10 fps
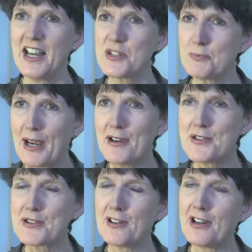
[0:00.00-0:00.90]
As a
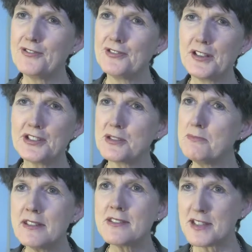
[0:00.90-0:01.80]
barrister, I found it
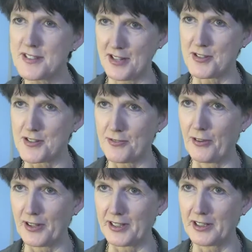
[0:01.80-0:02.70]
immensely
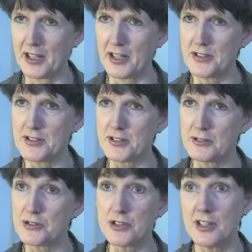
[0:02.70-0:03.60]
satisfying
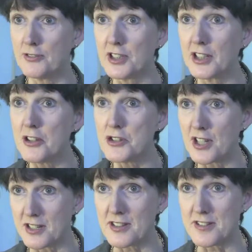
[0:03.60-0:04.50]
to achieve a
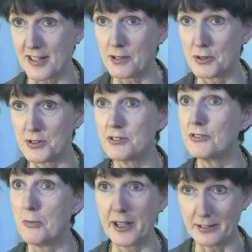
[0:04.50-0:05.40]
negotiated settlement
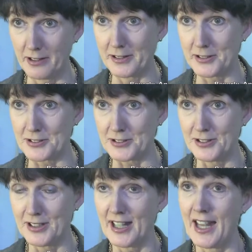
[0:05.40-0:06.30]
for my client.
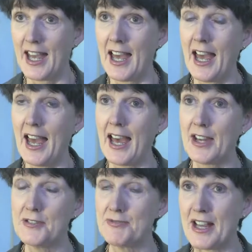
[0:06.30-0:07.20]

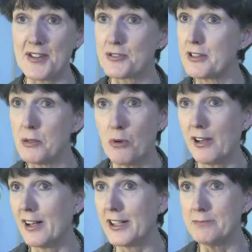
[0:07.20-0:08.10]
And that's really
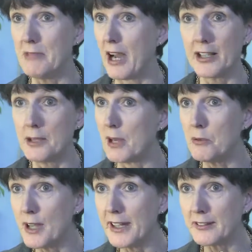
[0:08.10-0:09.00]
why I hung up my
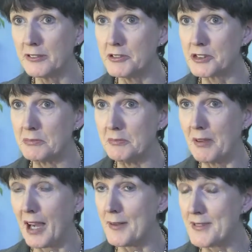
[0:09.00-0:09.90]
wig, and
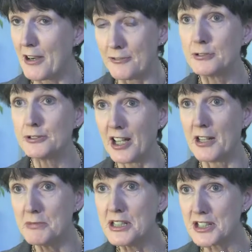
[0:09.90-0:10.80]
I'm now a
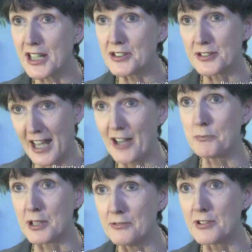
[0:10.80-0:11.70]
full-time mediator and
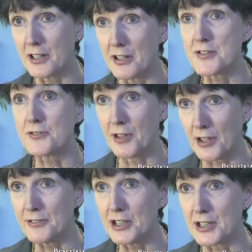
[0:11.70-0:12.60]
have been for the last
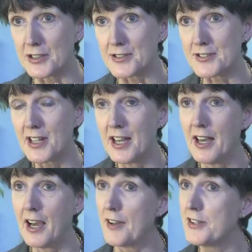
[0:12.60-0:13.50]
5 years.
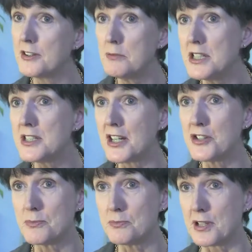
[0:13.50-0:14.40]
I think the
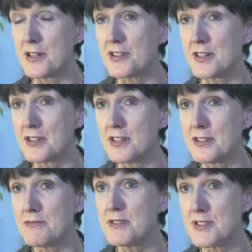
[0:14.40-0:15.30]
mediation process
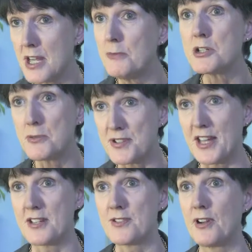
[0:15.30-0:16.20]
is so much more
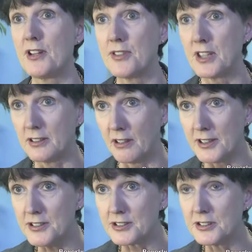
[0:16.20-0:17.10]
satisfying for the
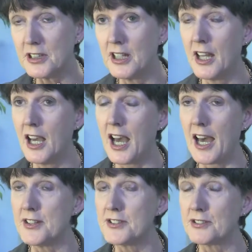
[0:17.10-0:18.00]
client,
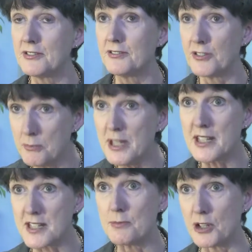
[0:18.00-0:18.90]
and for
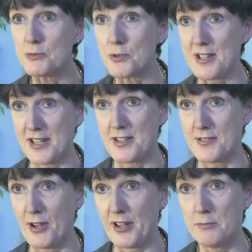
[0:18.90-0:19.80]
me it's much more
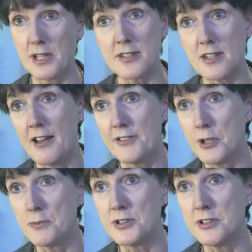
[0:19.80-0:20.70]
satisfying because I have
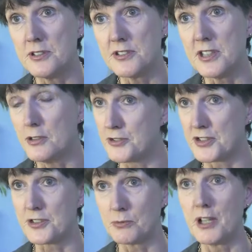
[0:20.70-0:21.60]
the opportunity not
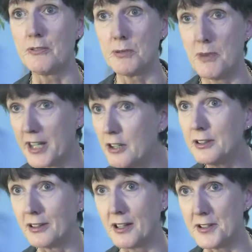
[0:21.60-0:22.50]
just to work with my own
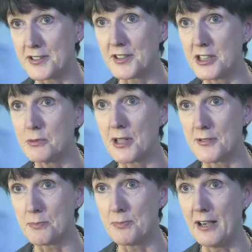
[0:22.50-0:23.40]
client as I did when I
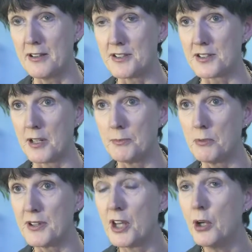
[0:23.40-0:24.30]
was a barrister,
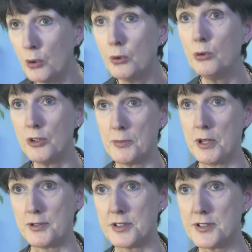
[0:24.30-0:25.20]
but with all the
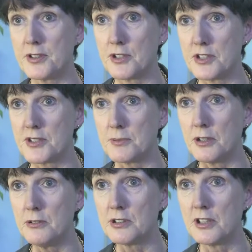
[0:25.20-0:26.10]
parties to the
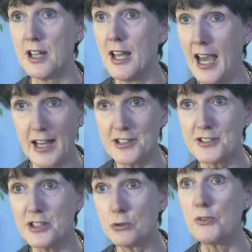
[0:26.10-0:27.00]
dispute and
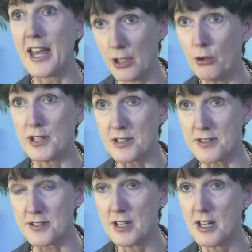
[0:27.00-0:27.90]
indeed all their
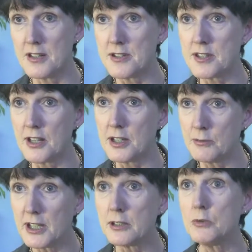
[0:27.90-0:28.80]
lawyers, so that
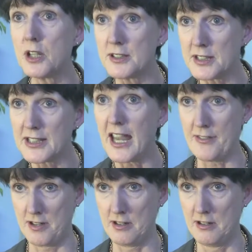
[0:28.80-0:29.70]
we can work
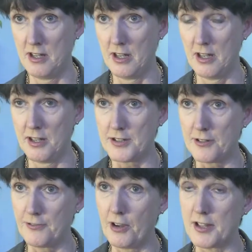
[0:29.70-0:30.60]
together
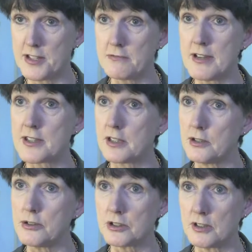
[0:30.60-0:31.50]
to find a
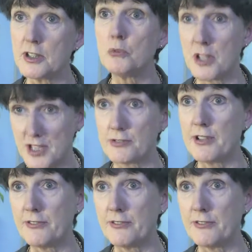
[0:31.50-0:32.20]
resolution that works for